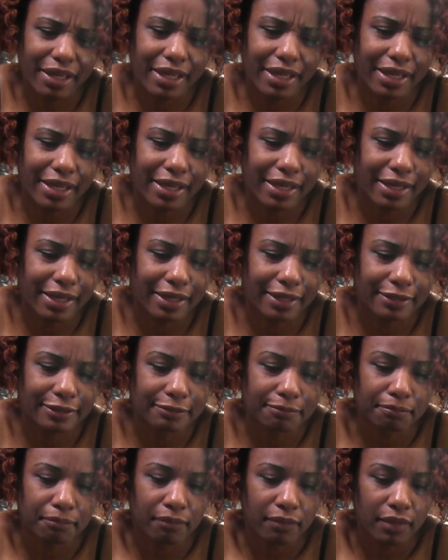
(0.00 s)

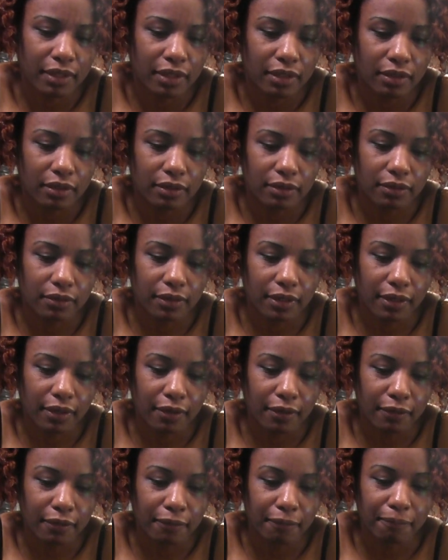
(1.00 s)
And, you
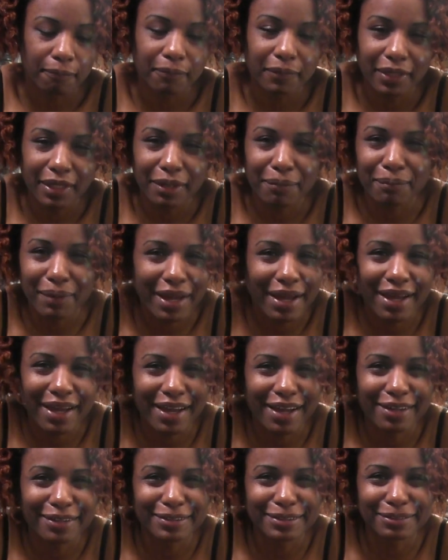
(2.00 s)
know, in my
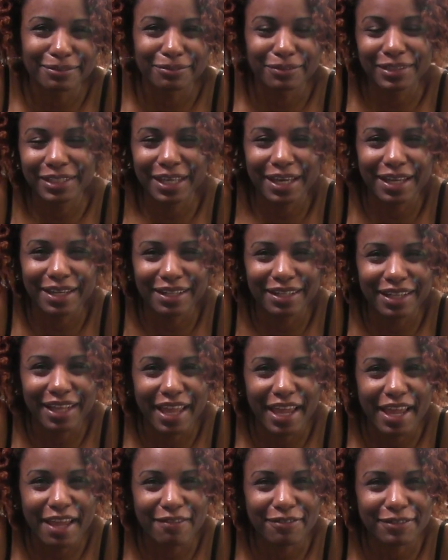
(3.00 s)
house, we kind of
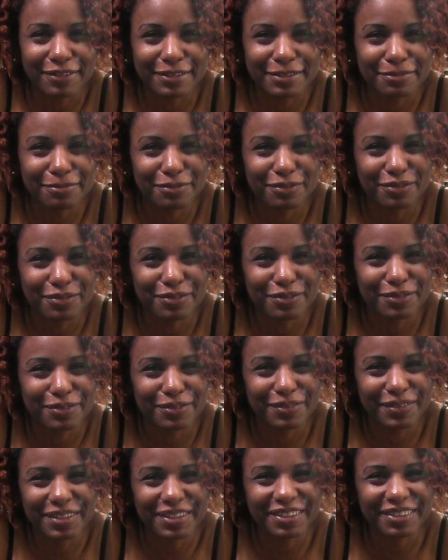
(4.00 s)
laugh because
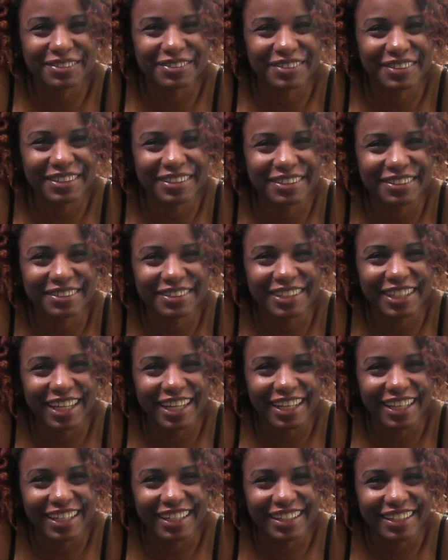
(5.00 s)
we don't drink
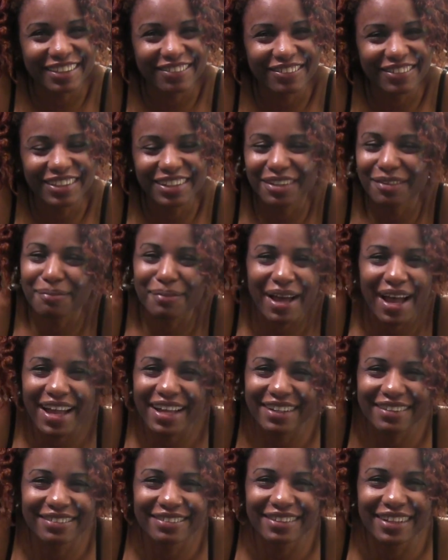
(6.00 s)
Kool-Aid. We don't
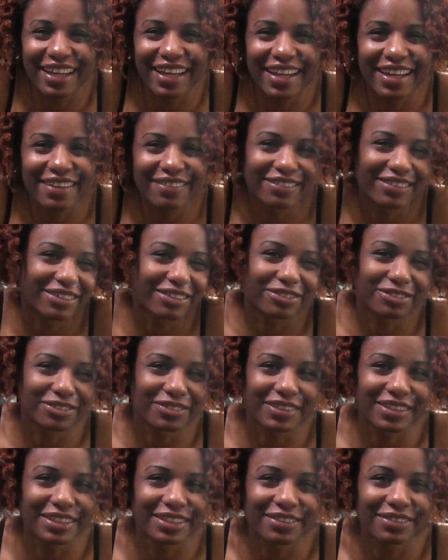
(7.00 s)
buy Kool-Aid. We don't
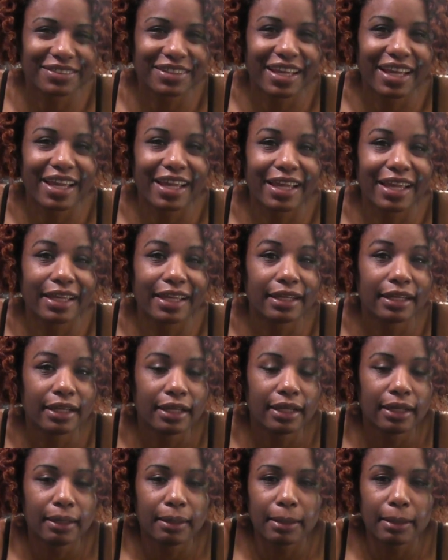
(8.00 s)
drink Kool-Aid.